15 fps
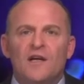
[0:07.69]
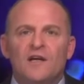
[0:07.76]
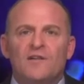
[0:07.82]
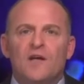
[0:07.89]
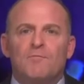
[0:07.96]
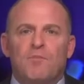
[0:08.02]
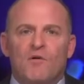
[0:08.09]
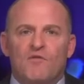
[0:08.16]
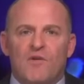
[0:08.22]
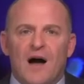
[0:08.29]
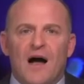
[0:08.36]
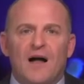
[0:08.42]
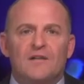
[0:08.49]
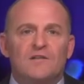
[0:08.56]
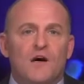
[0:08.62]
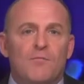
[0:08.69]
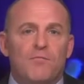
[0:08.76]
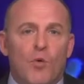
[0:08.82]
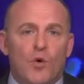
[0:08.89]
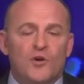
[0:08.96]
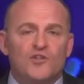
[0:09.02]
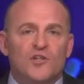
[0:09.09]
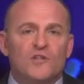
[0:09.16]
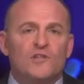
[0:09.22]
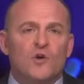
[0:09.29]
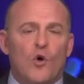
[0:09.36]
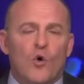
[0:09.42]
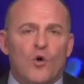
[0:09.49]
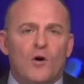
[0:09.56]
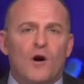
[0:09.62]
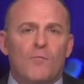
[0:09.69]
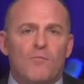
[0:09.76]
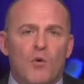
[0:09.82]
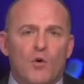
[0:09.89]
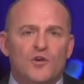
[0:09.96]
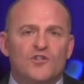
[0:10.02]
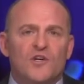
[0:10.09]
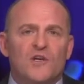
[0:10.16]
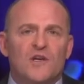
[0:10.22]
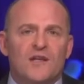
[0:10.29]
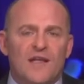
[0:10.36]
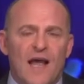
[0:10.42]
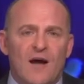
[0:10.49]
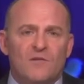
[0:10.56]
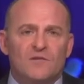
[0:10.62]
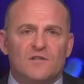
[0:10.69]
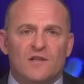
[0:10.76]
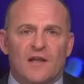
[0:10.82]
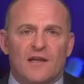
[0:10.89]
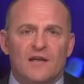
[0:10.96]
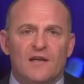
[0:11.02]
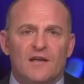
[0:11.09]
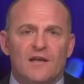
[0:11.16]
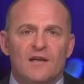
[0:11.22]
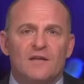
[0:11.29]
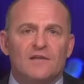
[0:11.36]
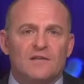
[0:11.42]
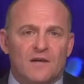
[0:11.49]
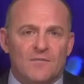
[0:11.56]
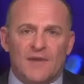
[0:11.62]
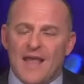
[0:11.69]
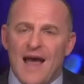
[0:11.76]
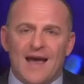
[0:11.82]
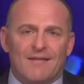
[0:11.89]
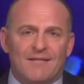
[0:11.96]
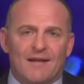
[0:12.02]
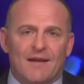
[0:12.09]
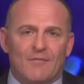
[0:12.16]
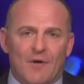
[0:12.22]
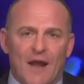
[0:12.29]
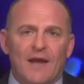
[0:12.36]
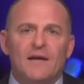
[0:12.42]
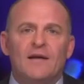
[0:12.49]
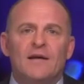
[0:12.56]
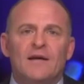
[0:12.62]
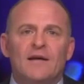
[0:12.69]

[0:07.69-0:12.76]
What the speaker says: that provides abortions or abortion counseling. Some Catholic, right?